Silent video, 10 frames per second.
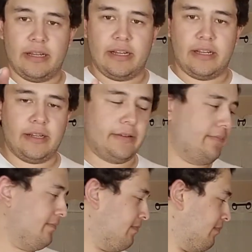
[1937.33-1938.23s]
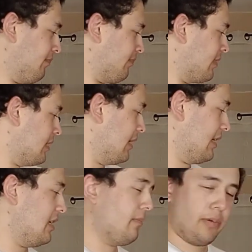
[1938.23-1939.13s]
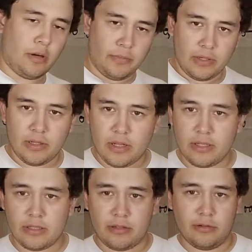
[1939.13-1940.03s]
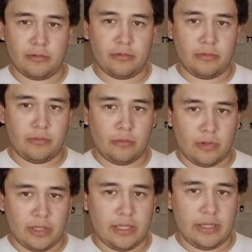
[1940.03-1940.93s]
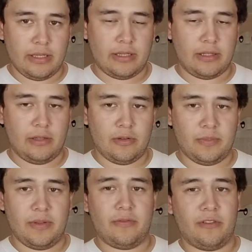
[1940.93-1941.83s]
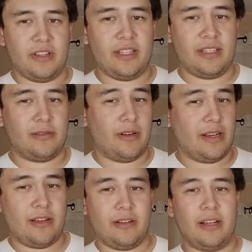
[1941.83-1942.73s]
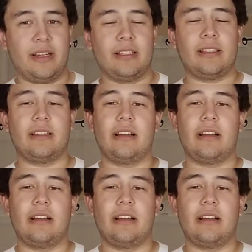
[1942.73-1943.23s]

I keep burping a lot, so really excuse me for this right now, guys.